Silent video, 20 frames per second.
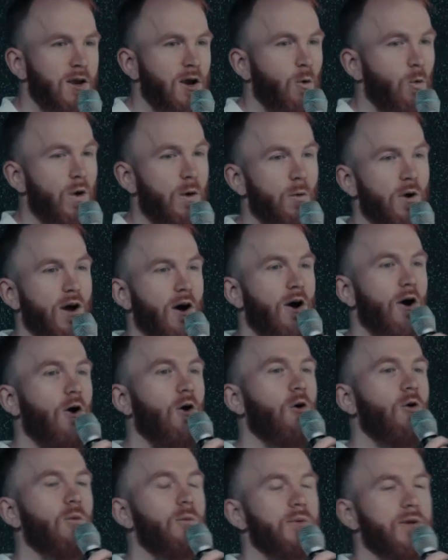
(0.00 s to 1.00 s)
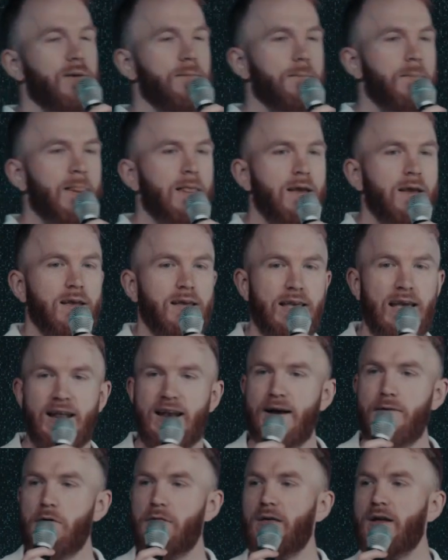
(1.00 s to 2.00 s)
we went home and
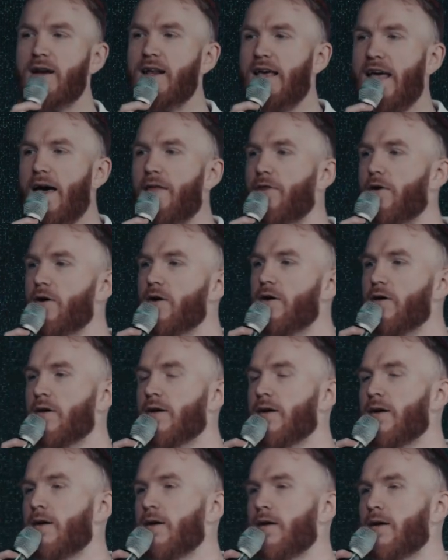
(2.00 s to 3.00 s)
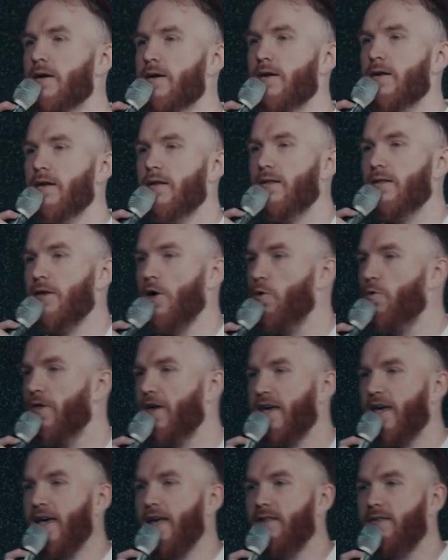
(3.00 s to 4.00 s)
getting everything together, loading the
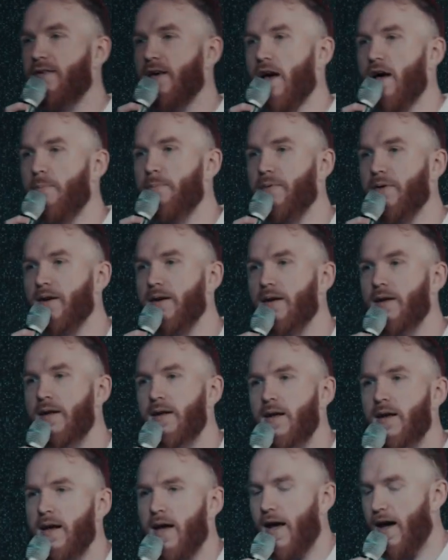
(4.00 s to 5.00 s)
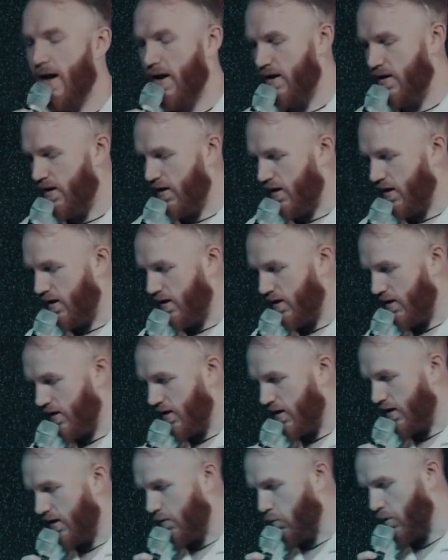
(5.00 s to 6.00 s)
kids up and and uh,
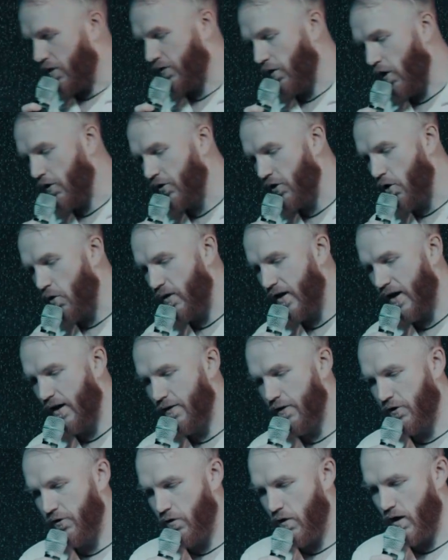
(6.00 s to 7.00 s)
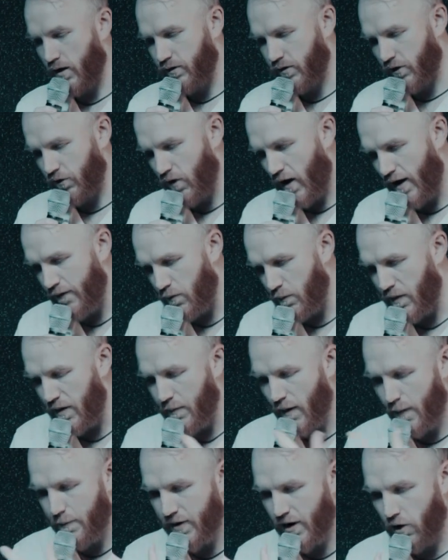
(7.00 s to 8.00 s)
we start to go get in the truck to drive and meet
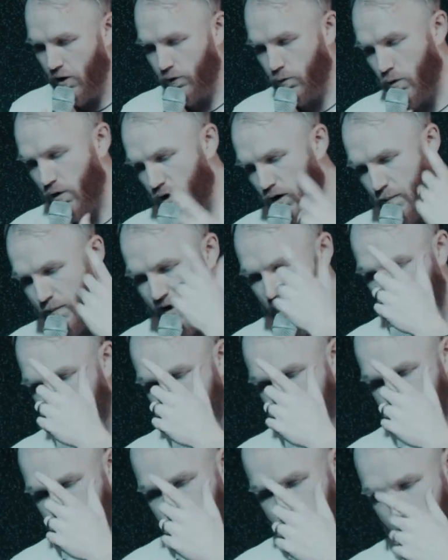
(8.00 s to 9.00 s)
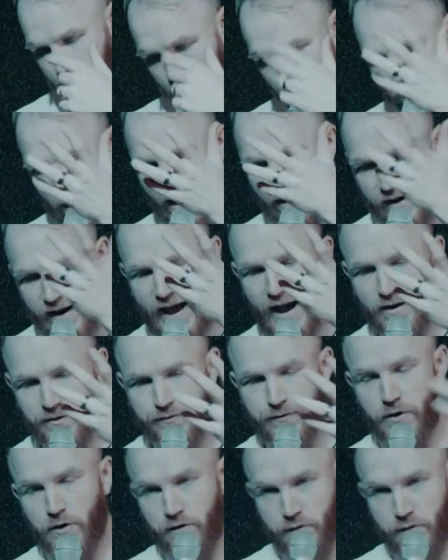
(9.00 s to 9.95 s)
my parents. We're going to meet them around Nashville.